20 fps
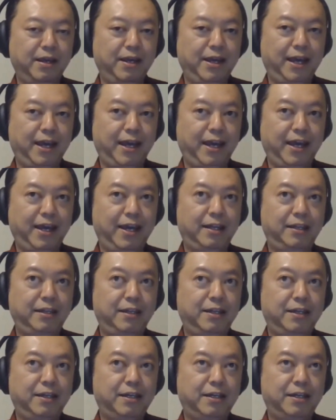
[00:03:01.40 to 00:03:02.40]
And
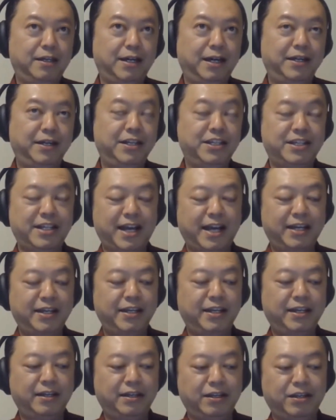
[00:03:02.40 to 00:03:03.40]

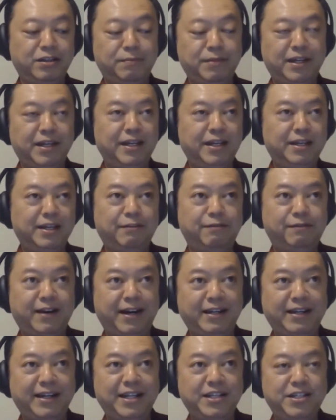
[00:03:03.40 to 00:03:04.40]
understanding, being in the
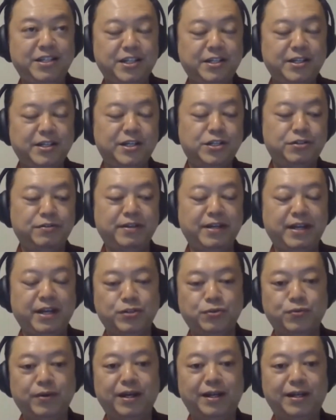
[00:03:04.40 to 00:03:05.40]
finance industry
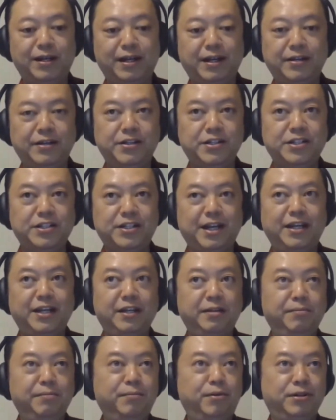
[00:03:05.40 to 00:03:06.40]
as well, I understand the
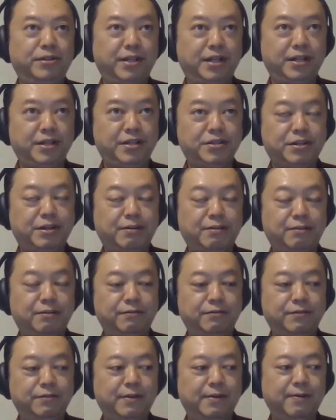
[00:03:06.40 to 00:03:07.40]
importance of
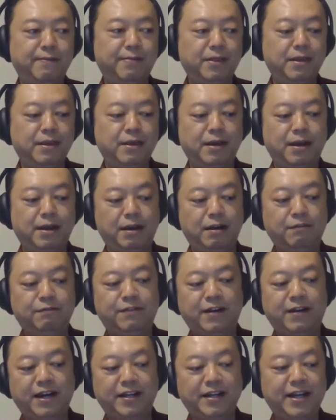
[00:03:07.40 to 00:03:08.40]

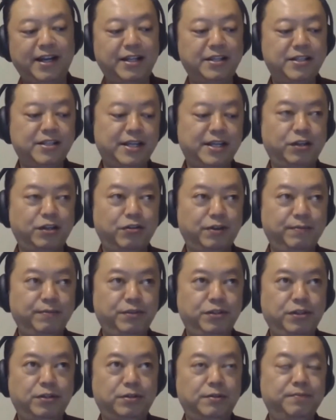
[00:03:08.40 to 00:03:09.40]
finance and
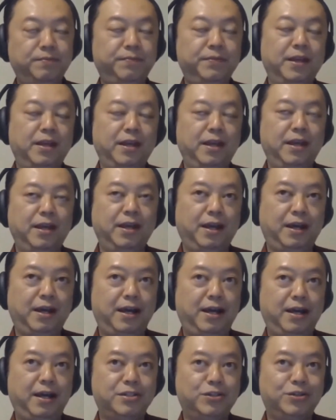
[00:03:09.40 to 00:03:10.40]
crypto.
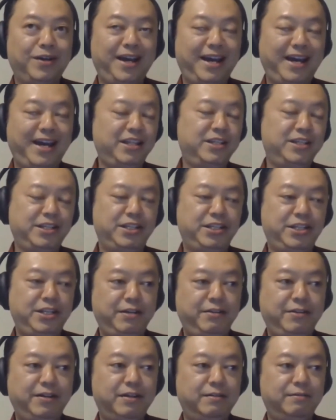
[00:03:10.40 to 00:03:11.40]
So hence
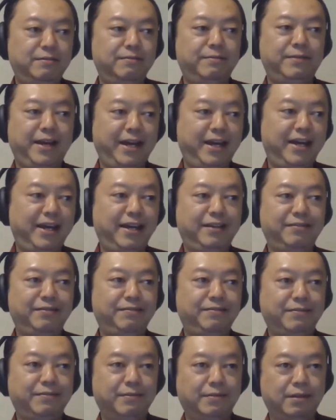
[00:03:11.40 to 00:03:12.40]
Ethereum
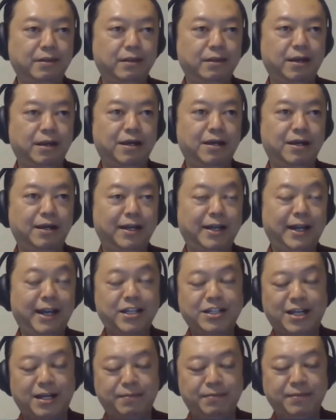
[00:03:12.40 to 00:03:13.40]
and
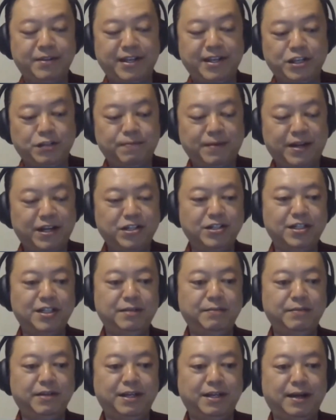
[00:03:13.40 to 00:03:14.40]
XRP especially
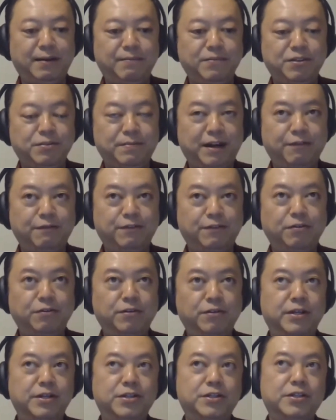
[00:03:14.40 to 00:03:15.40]
becomes my
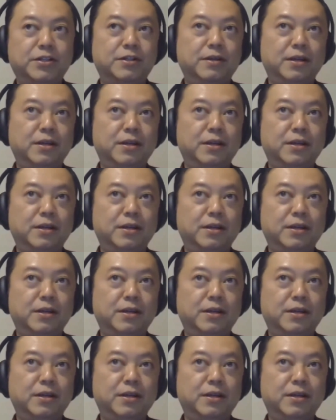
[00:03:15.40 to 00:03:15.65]
focus.